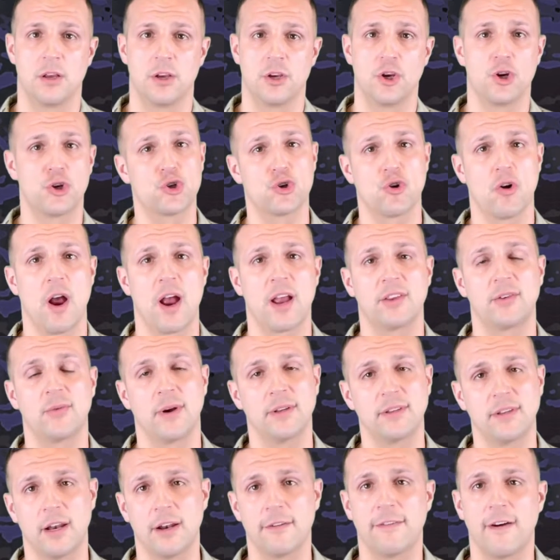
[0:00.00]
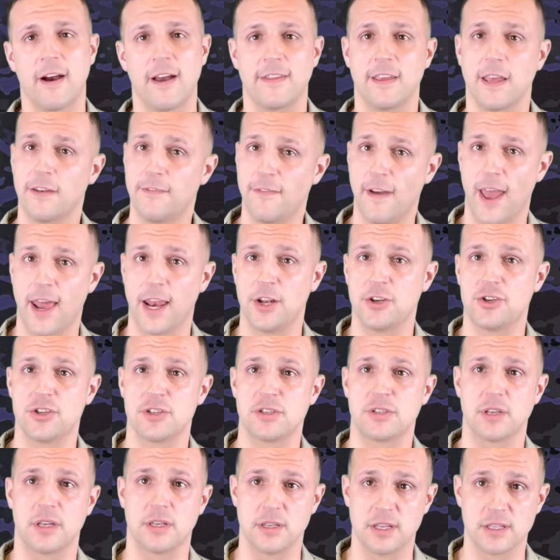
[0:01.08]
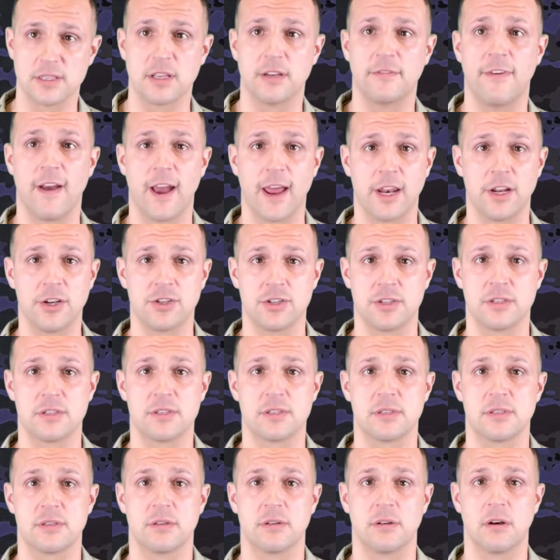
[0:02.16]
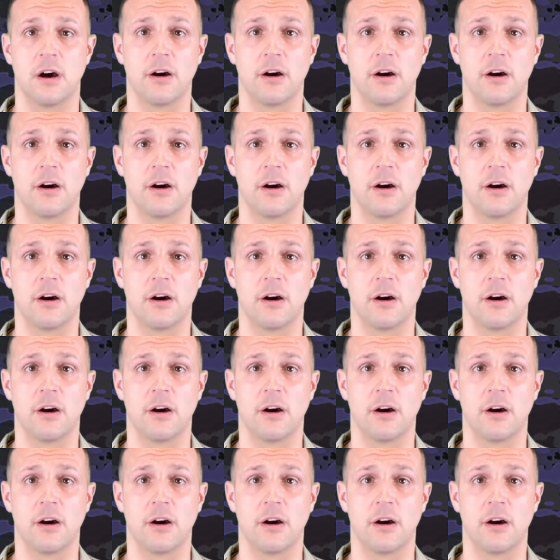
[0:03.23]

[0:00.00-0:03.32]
You're trying to identify the advantages and disadvantages